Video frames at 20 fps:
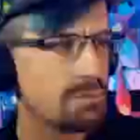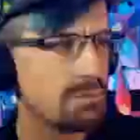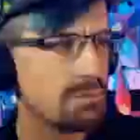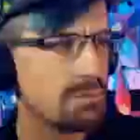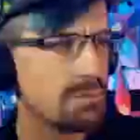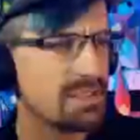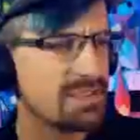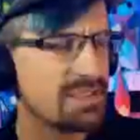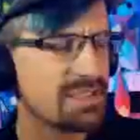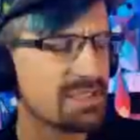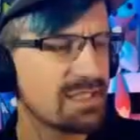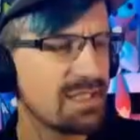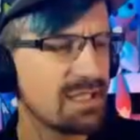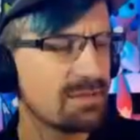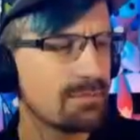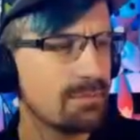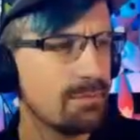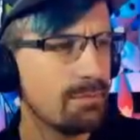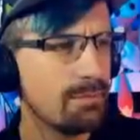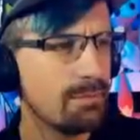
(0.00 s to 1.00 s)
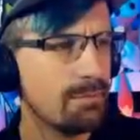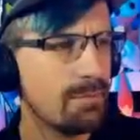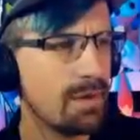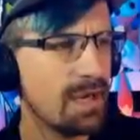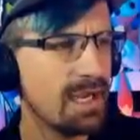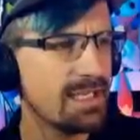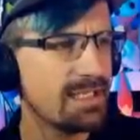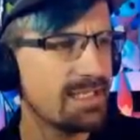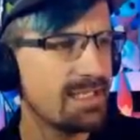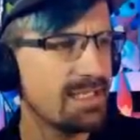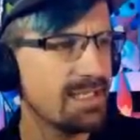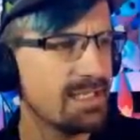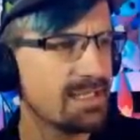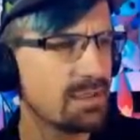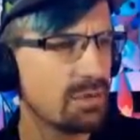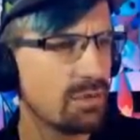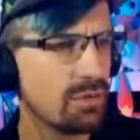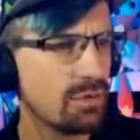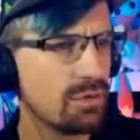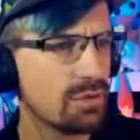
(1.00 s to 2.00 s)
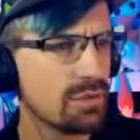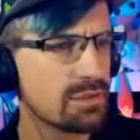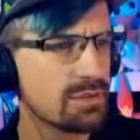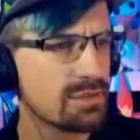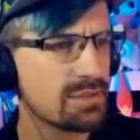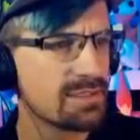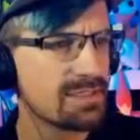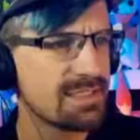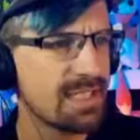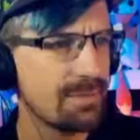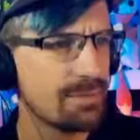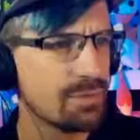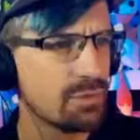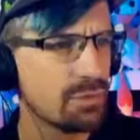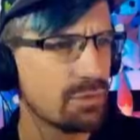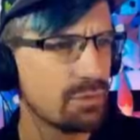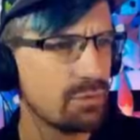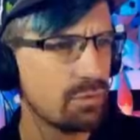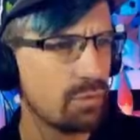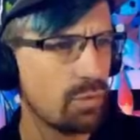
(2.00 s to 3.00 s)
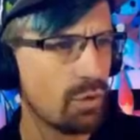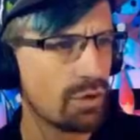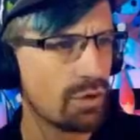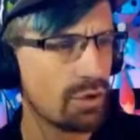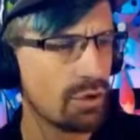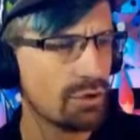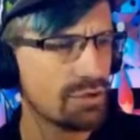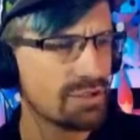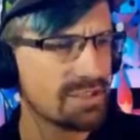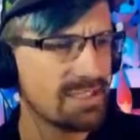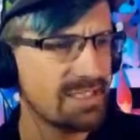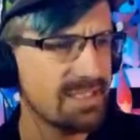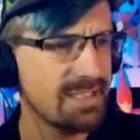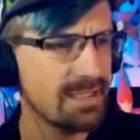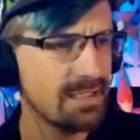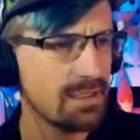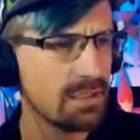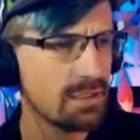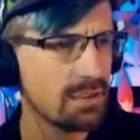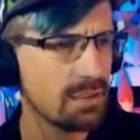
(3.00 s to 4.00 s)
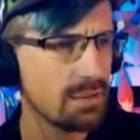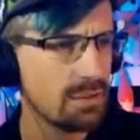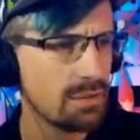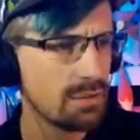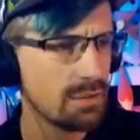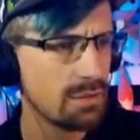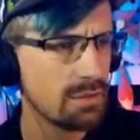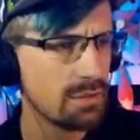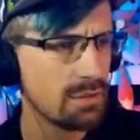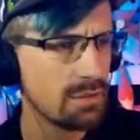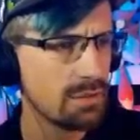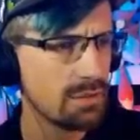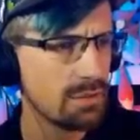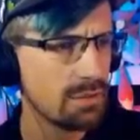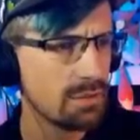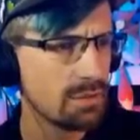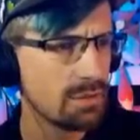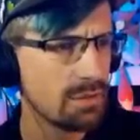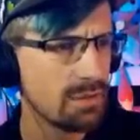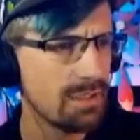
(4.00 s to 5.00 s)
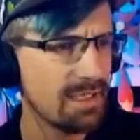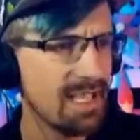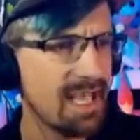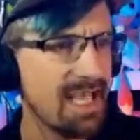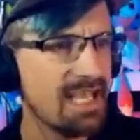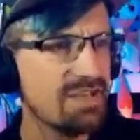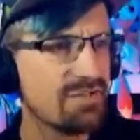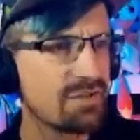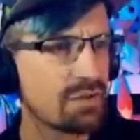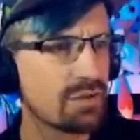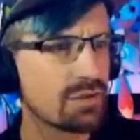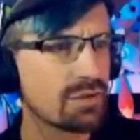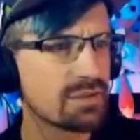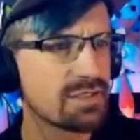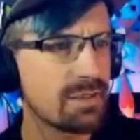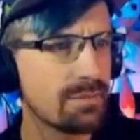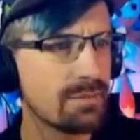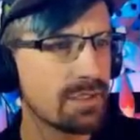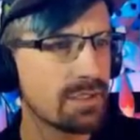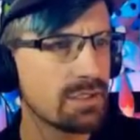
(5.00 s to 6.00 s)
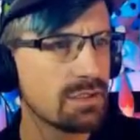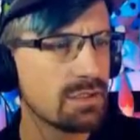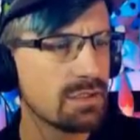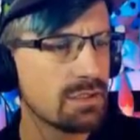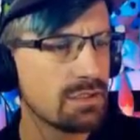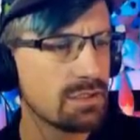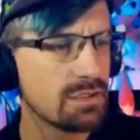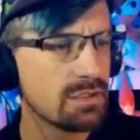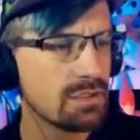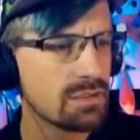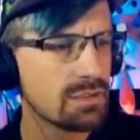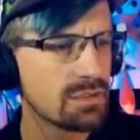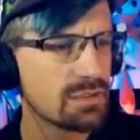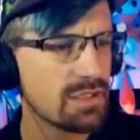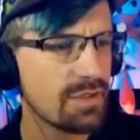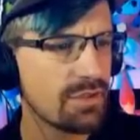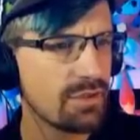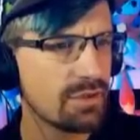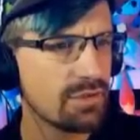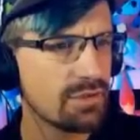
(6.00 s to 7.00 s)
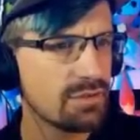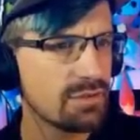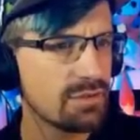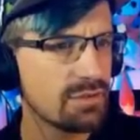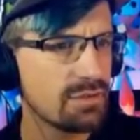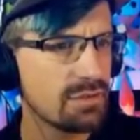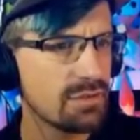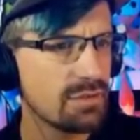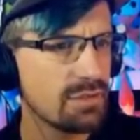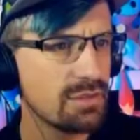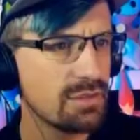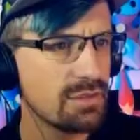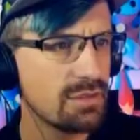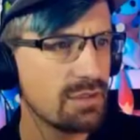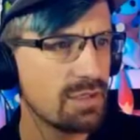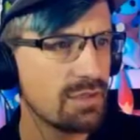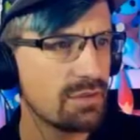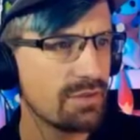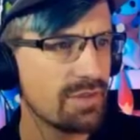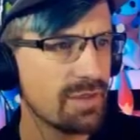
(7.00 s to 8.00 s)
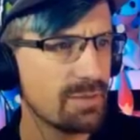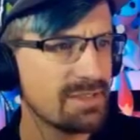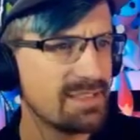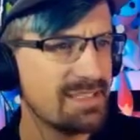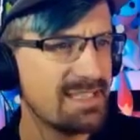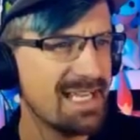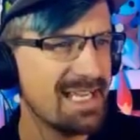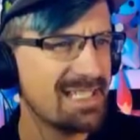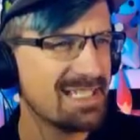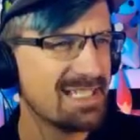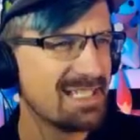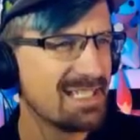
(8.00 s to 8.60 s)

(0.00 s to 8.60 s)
Is this like my kid or Samuel Wardlow's kid? Like Ava or something. So I thought they were dead.